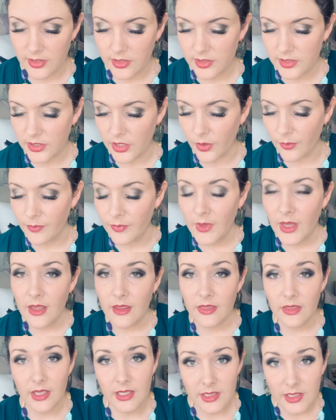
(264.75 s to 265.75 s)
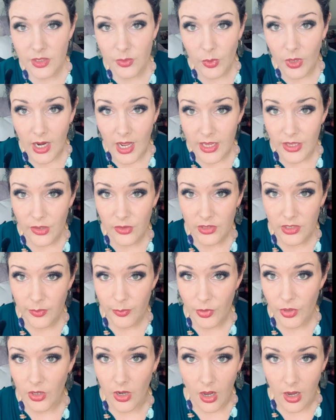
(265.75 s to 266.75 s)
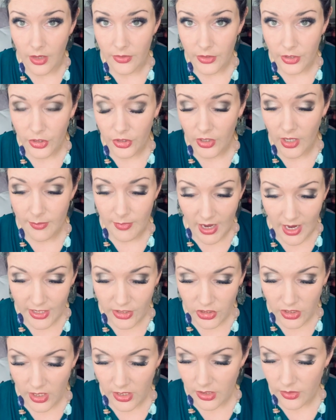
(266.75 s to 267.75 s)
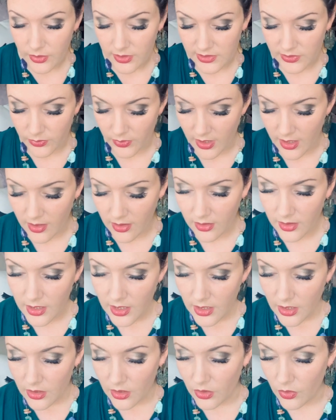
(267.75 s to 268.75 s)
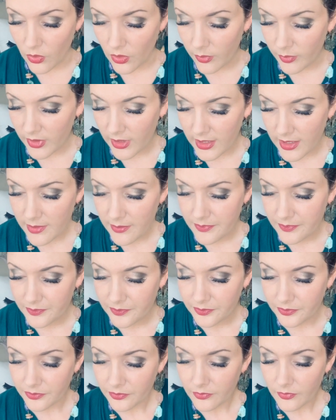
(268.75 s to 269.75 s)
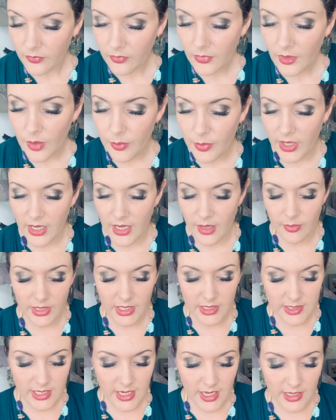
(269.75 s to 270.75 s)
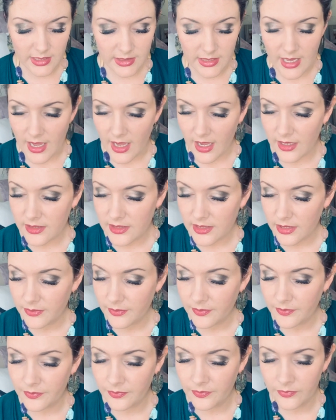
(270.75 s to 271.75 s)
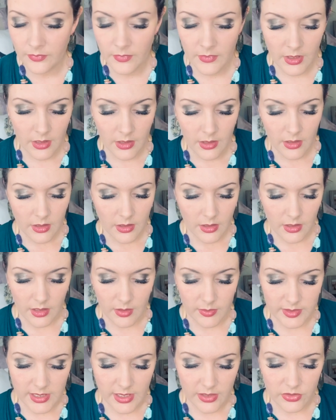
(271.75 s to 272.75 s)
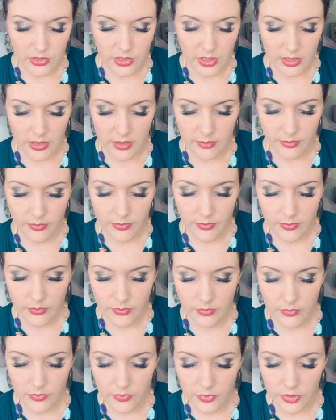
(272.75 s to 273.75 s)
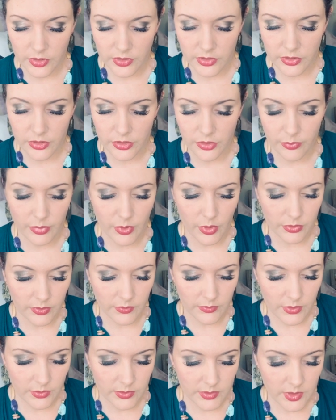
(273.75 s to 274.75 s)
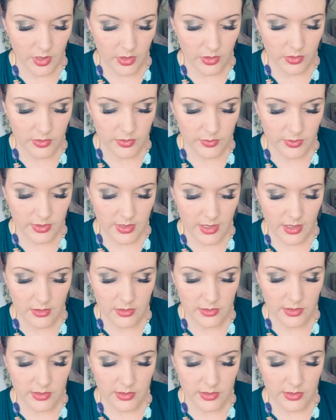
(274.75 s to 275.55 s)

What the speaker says: So this is what I use to put on the cream eyeshadow as well normally. But I'm gonna take that. I was actually gonna just do both of those colors with that.